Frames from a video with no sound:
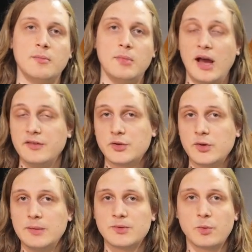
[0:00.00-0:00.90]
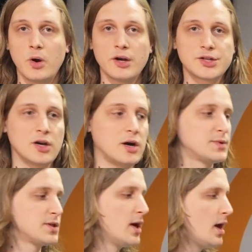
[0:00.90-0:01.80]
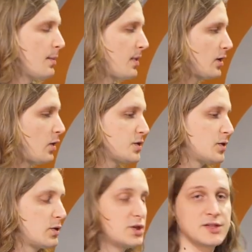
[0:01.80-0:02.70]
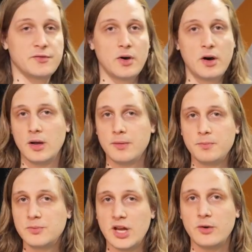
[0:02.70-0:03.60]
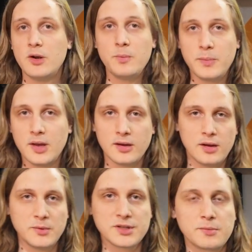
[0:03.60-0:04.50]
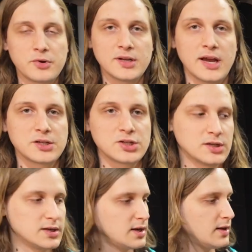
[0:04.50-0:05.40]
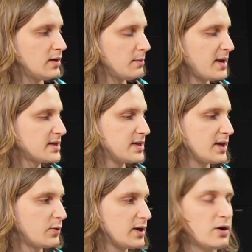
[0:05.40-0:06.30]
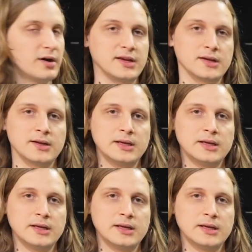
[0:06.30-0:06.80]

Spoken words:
live streams, workshops, but also just for general music production, mixing, recording.